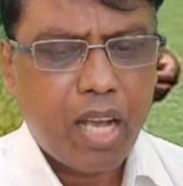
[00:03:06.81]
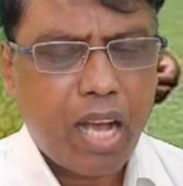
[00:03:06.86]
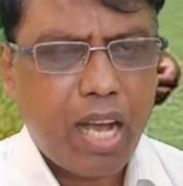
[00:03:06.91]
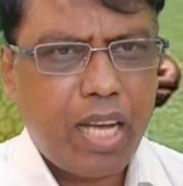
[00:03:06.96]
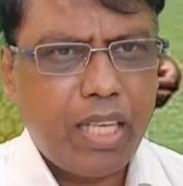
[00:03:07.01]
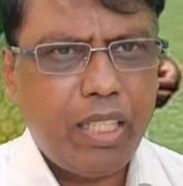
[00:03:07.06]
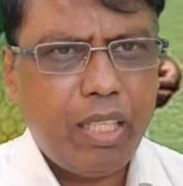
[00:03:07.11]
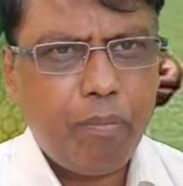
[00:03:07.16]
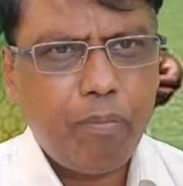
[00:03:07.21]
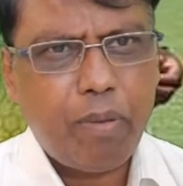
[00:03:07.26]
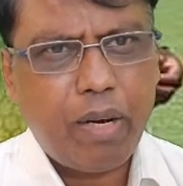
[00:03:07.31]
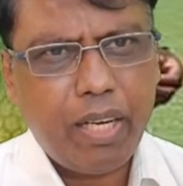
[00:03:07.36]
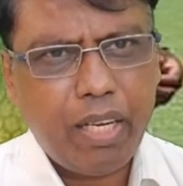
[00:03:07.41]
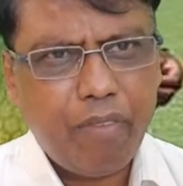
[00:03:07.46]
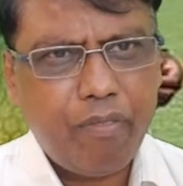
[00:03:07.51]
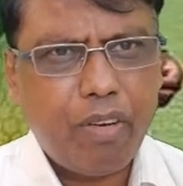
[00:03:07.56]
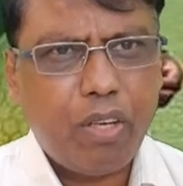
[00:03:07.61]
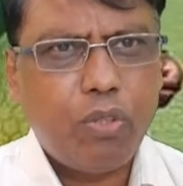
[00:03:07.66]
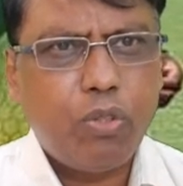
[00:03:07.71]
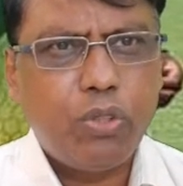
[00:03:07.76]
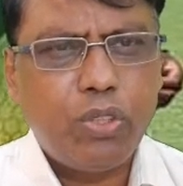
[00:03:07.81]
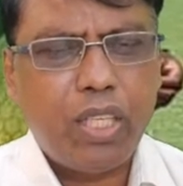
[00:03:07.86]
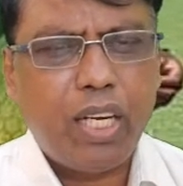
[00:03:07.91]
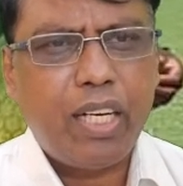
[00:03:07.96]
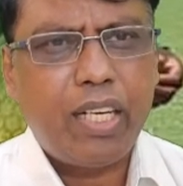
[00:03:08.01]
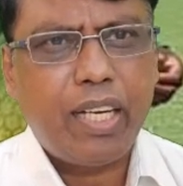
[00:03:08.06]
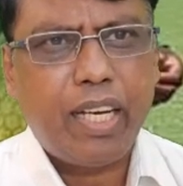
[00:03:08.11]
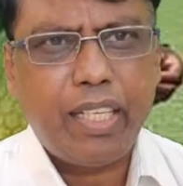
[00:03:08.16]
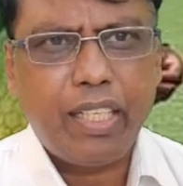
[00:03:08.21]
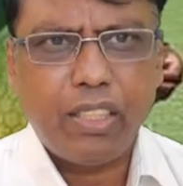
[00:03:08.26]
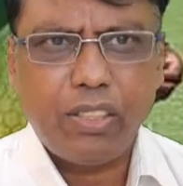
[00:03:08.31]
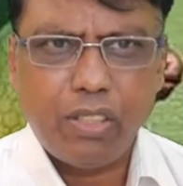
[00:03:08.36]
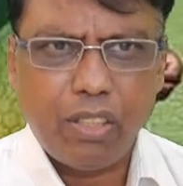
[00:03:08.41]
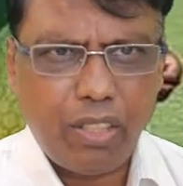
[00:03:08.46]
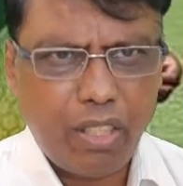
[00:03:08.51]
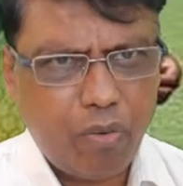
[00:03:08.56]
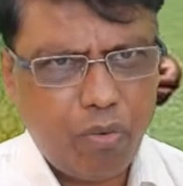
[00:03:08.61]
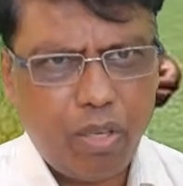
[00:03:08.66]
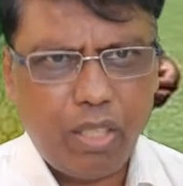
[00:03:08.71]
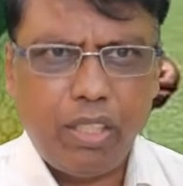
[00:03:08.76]
Hardik Pandya for Gujarat Titans,
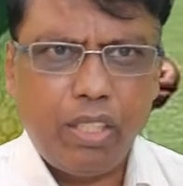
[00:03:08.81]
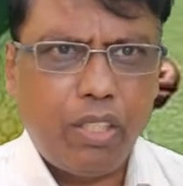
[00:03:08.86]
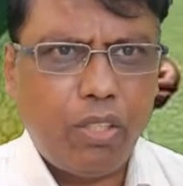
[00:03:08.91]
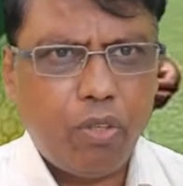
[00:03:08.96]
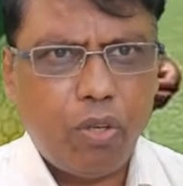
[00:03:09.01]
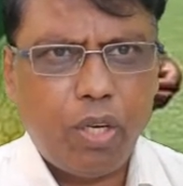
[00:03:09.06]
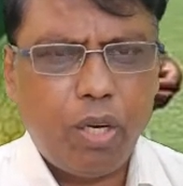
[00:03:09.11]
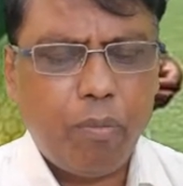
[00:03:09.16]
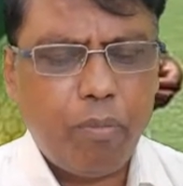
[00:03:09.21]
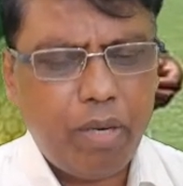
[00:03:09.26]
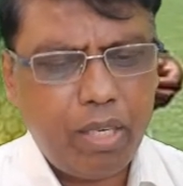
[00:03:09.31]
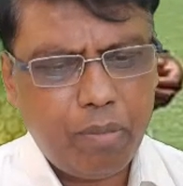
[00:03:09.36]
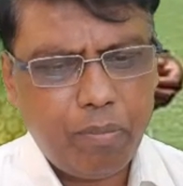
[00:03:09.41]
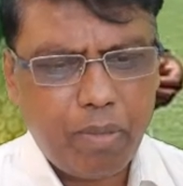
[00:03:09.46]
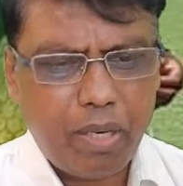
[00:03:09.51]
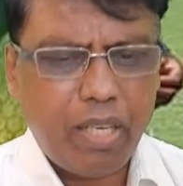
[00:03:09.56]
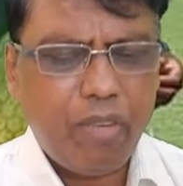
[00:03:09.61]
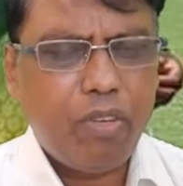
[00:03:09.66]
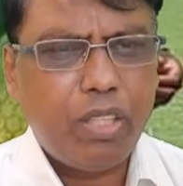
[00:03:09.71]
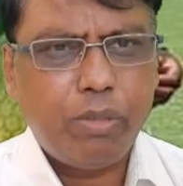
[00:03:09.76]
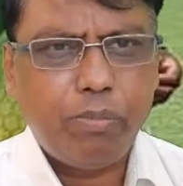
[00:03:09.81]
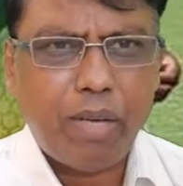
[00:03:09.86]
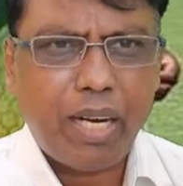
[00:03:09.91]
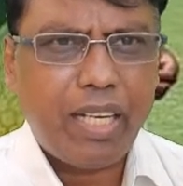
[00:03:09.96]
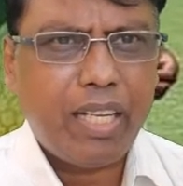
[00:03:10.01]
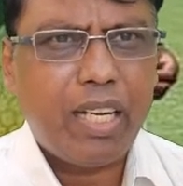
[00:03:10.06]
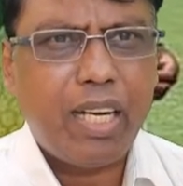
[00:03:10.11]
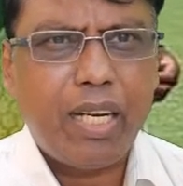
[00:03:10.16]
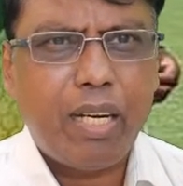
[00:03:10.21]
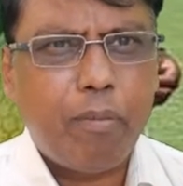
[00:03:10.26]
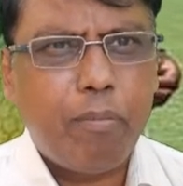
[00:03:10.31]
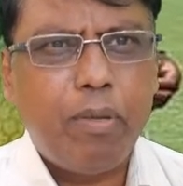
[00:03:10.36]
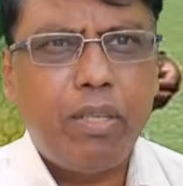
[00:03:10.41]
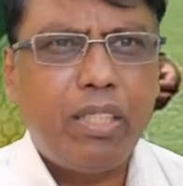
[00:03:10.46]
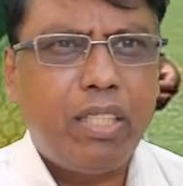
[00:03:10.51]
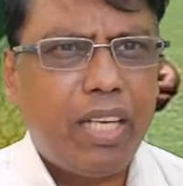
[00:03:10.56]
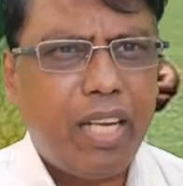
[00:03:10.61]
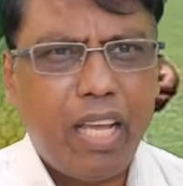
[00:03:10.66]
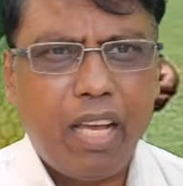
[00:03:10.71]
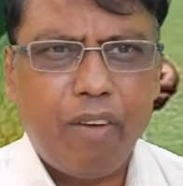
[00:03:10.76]
they won the tournament, but he was batting at
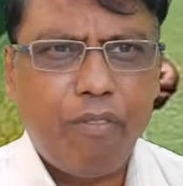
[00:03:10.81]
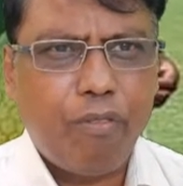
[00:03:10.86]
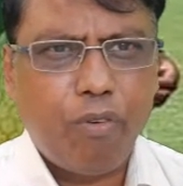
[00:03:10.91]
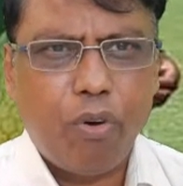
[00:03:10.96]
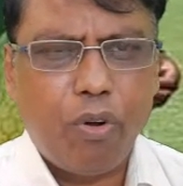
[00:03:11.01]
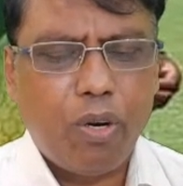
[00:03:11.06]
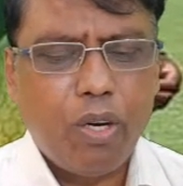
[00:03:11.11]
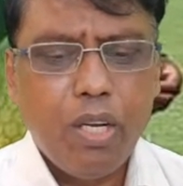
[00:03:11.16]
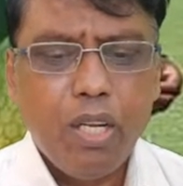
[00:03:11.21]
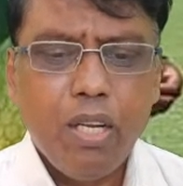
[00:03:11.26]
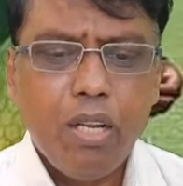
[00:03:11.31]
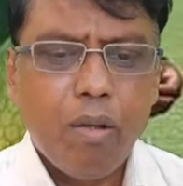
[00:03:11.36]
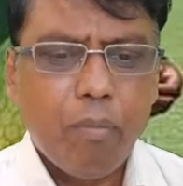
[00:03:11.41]
number 3 or 4.